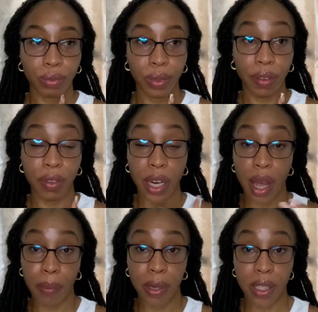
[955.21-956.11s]
if that
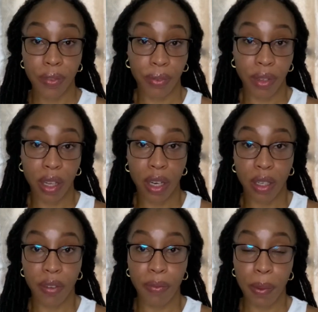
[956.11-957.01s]
happens for a lot
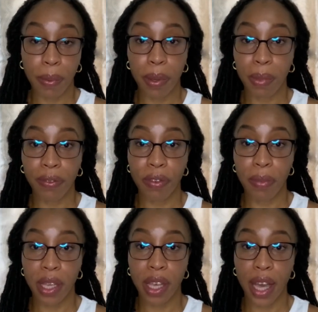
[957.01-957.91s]
of people but for
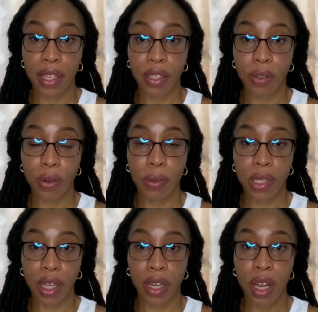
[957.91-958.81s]
me i always
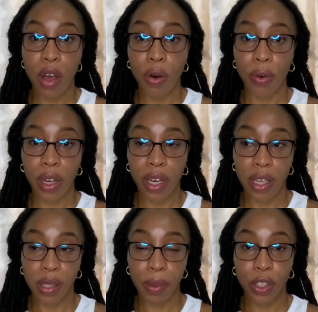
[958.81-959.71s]
get oily
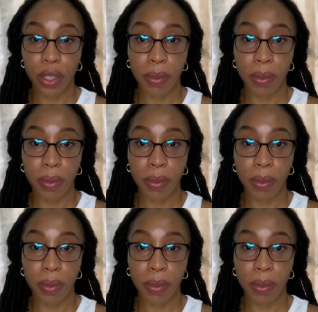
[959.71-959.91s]
especially